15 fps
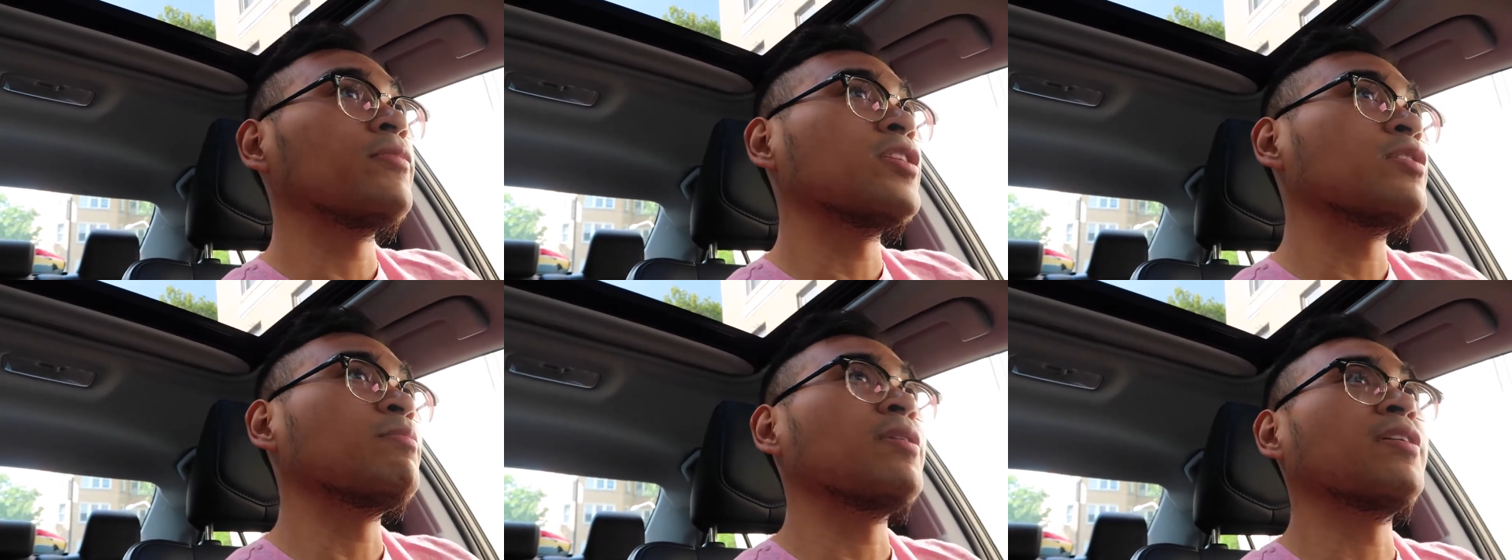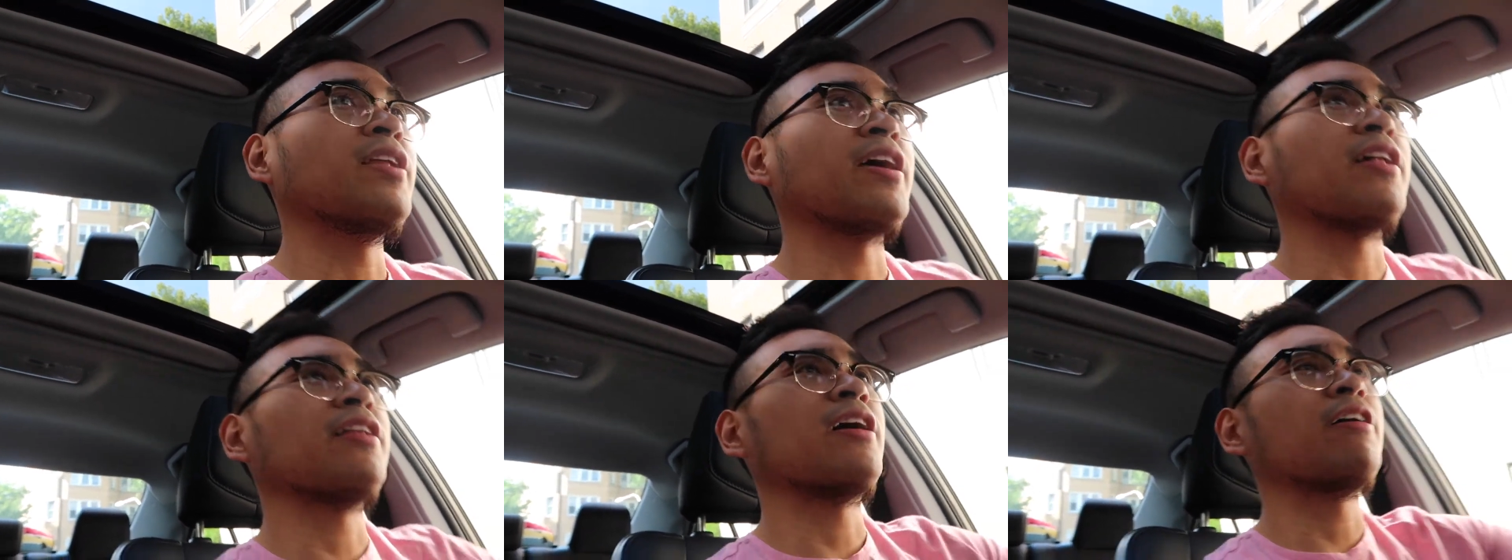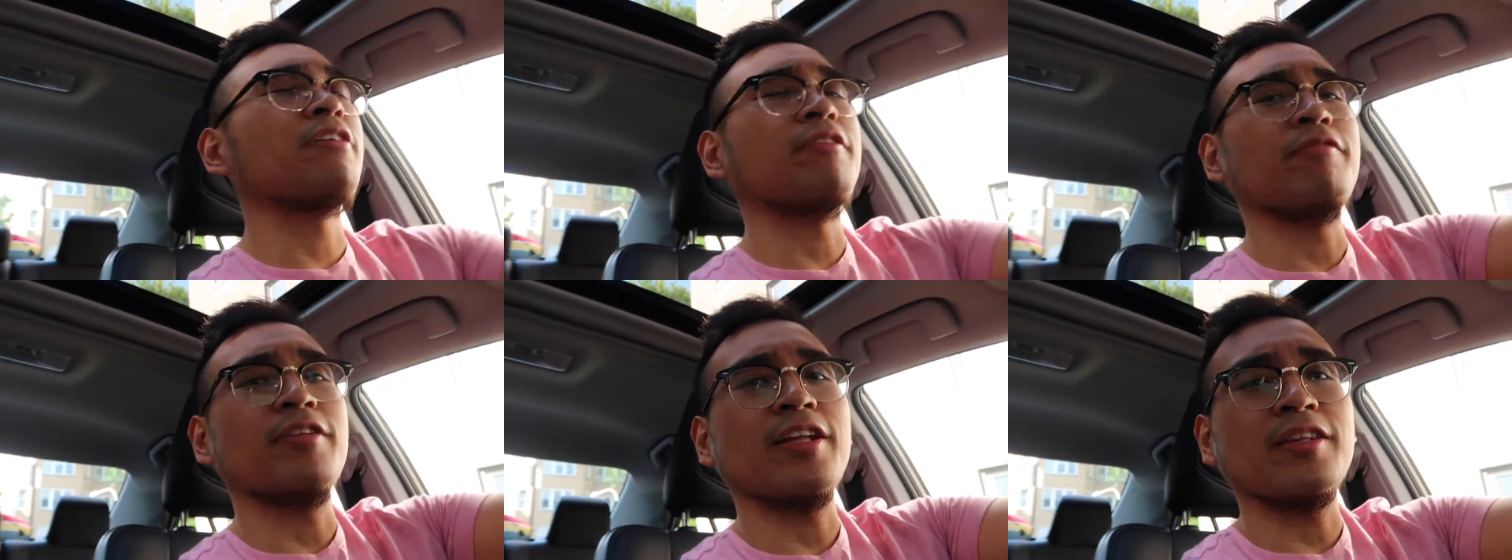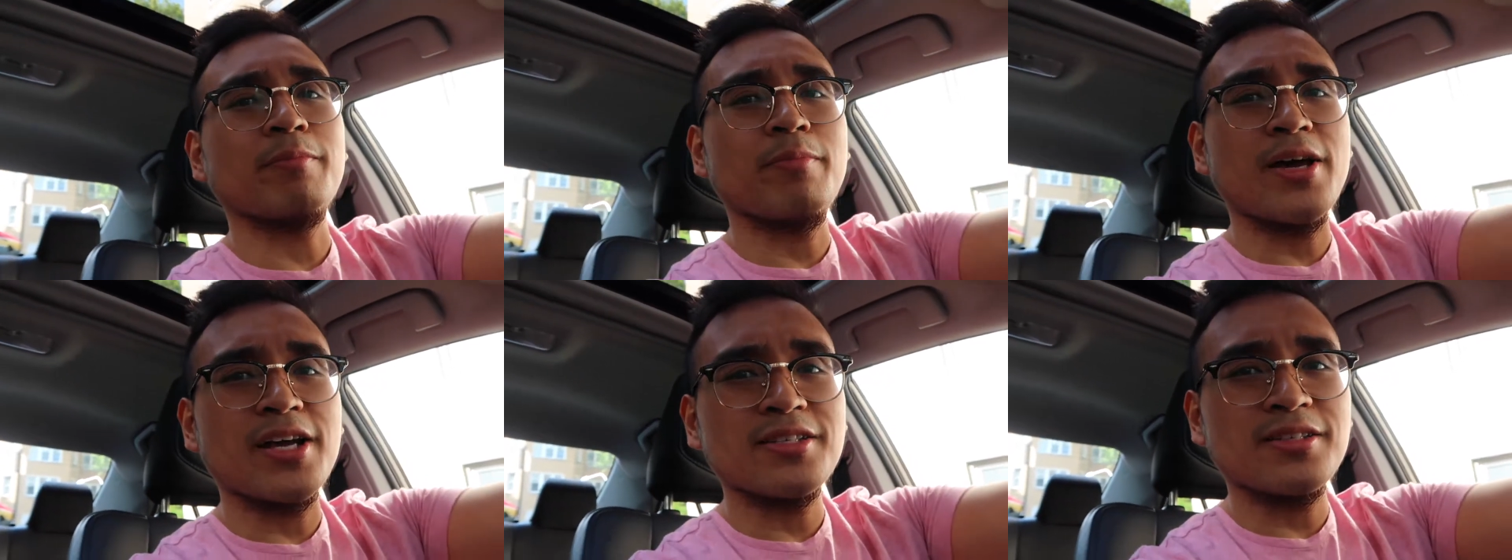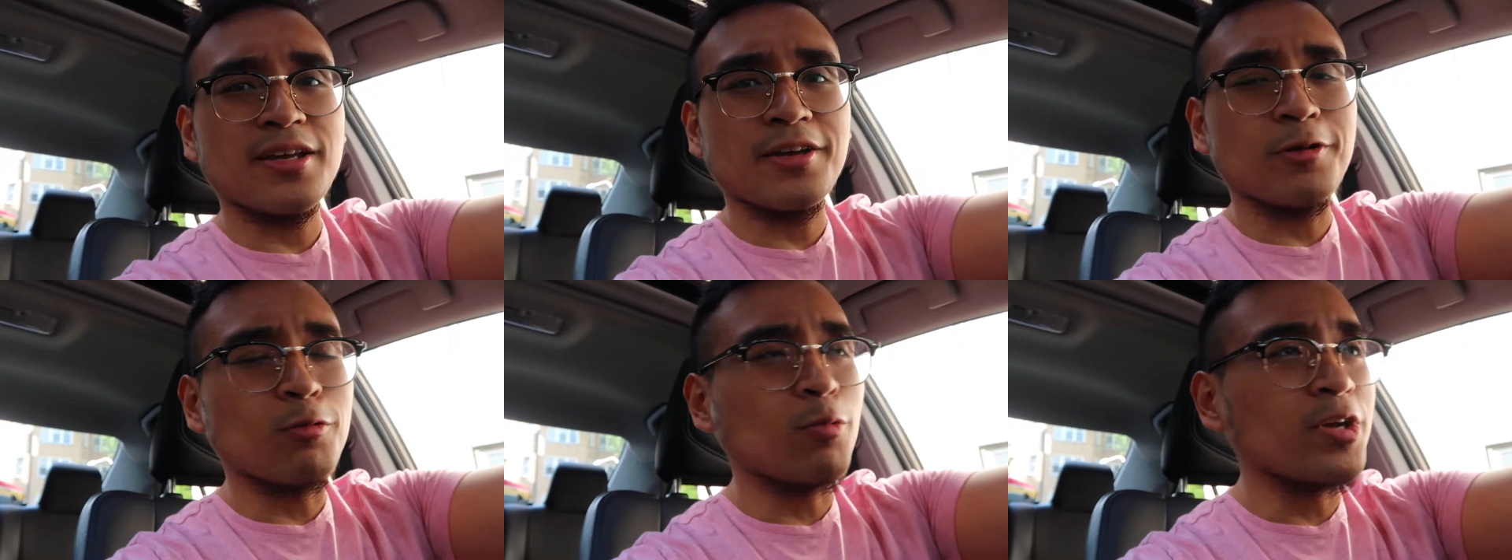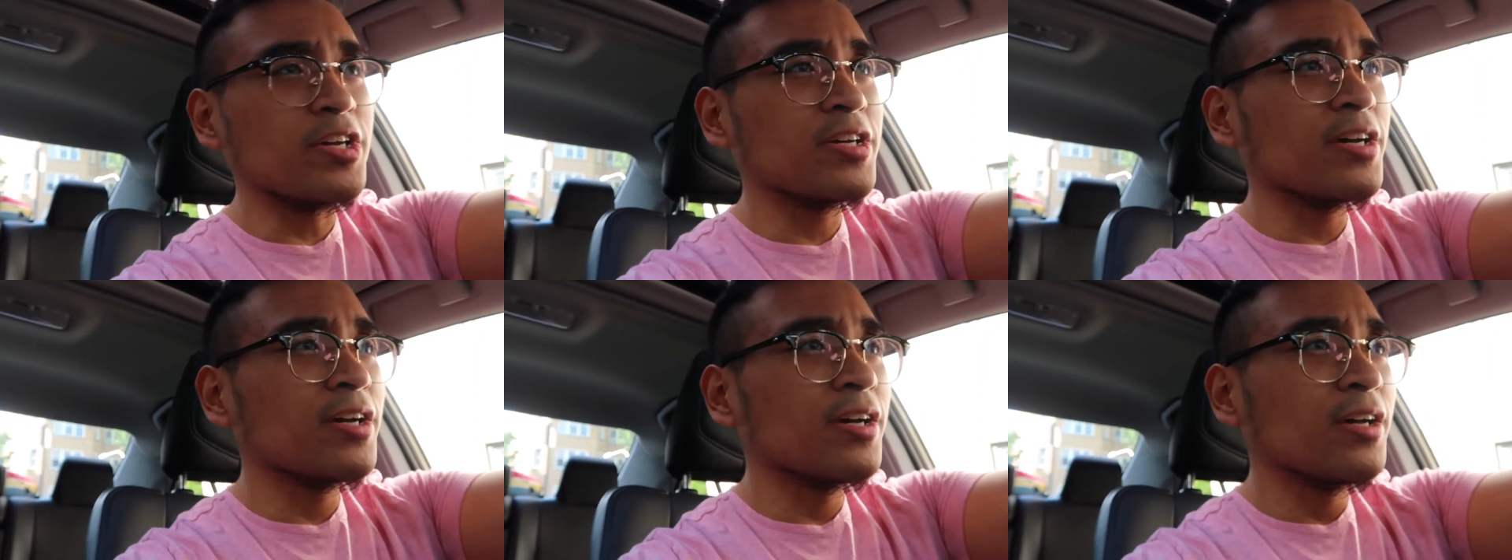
It's been like cloudy for like the past like week